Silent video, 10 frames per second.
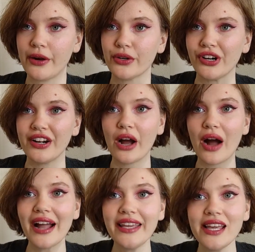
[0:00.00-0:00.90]
powder. Now,
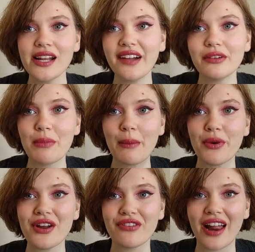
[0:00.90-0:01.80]
I cannot
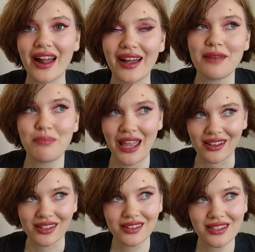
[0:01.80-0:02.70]
remember if I had
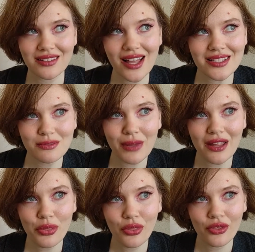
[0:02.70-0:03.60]
pan in this last
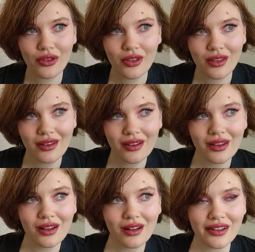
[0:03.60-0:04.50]
month.
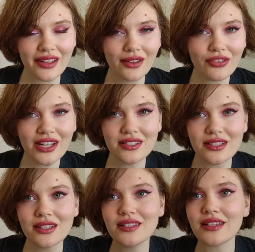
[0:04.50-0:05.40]
If I
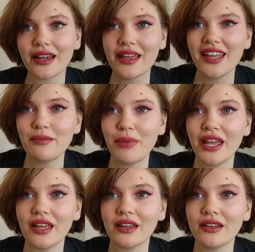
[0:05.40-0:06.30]
didn't, I hit
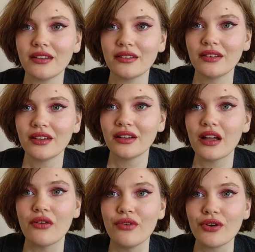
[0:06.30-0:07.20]
pan
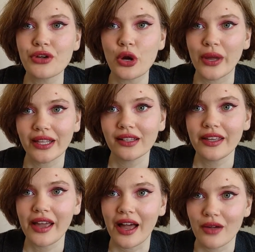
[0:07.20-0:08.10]
very quickly